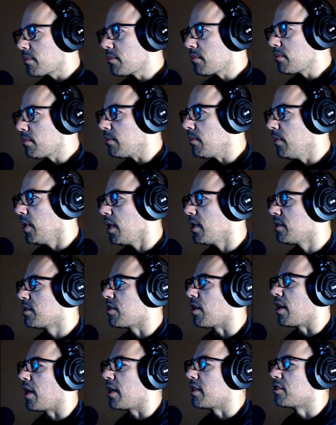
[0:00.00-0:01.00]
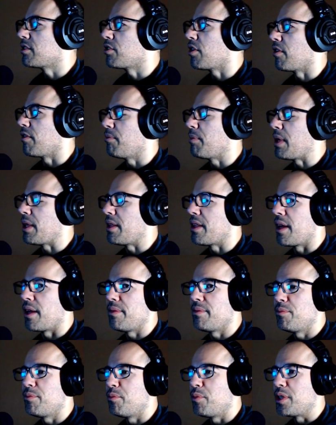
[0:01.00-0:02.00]
Sorry, I sort of made that,
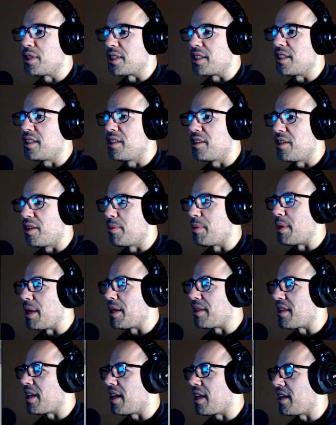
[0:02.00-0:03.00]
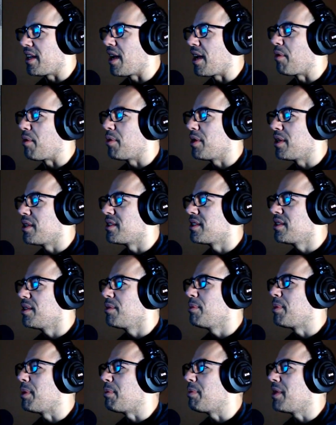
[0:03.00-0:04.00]
wasn't clear about that. Yeah, we would still be playing
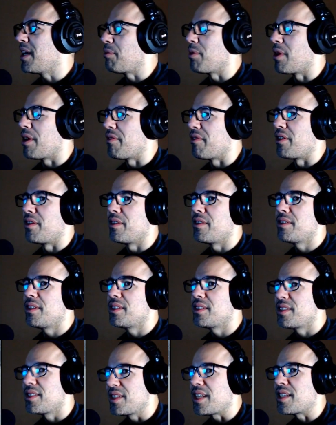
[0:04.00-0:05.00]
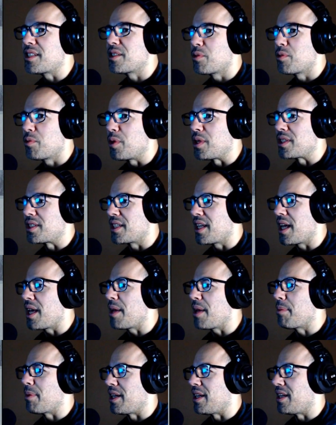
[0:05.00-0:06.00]
whatever SNES Quest game it
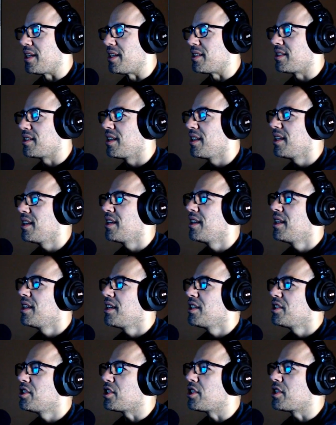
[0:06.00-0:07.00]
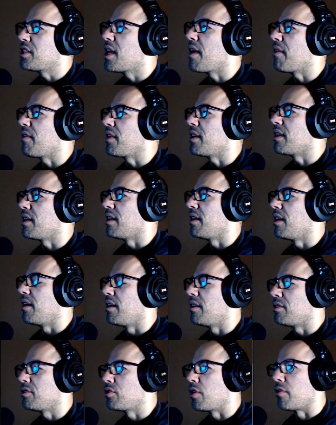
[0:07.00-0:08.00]
is, just having a
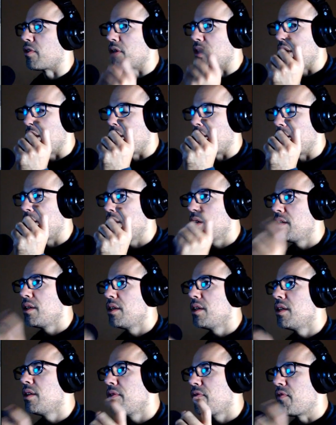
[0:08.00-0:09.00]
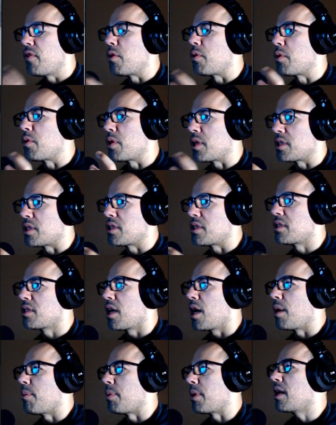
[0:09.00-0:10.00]
sort of a focused topic,
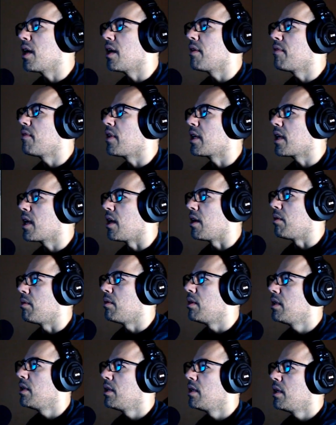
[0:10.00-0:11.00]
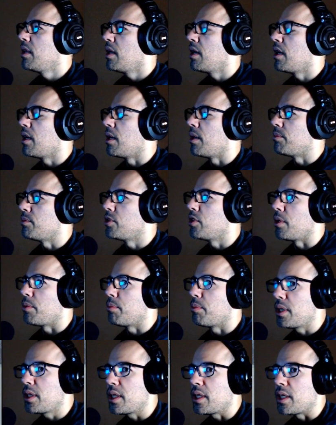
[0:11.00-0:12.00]
kind of like how during
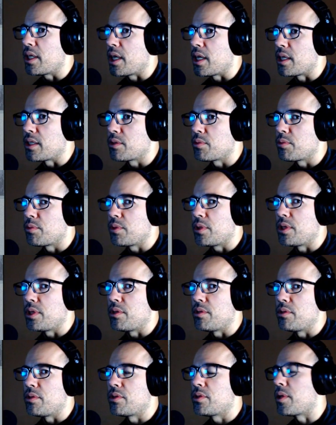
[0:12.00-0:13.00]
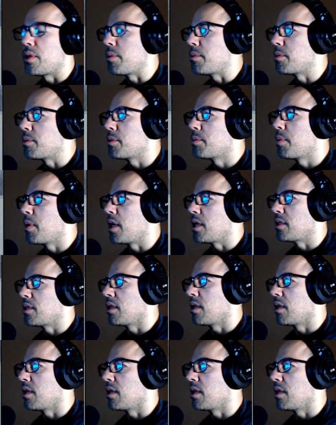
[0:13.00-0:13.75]
Monday nights we do Streams, Pods, and God.